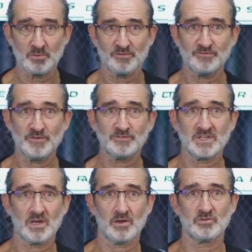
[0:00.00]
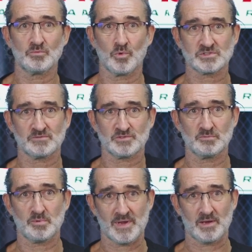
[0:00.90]
you with fifteen hundred watts of
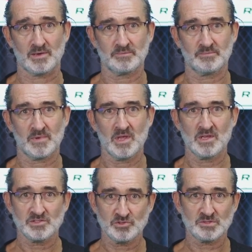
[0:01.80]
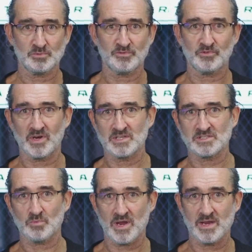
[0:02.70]
superpower, suitable for
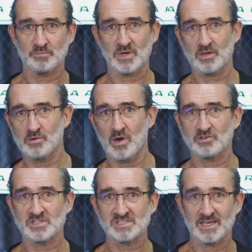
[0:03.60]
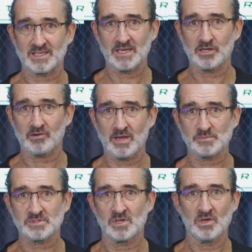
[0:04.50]
riders weighing below one hundred ten
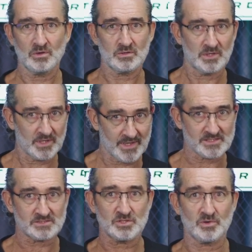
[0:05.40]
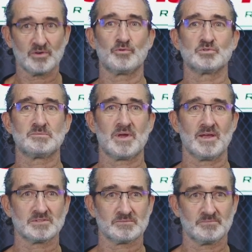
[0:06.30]
kilograms, that's two hundred forty
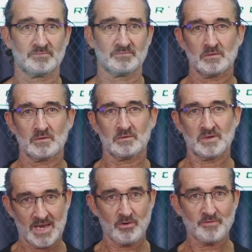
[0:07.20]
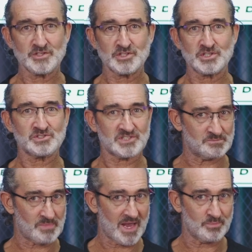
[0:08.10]
pounds. Now I've introduced these
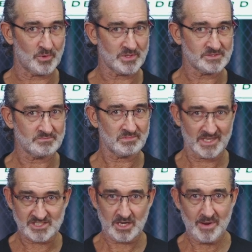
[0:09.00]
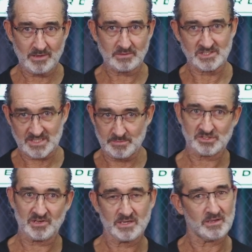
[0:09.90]
bad boys, let's go out and
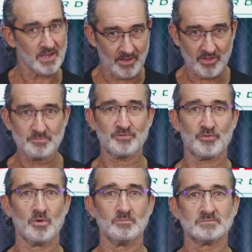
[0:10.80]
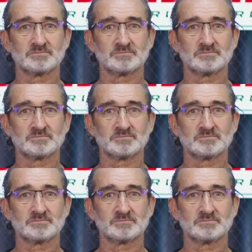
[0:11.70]
demonstrate how they perform.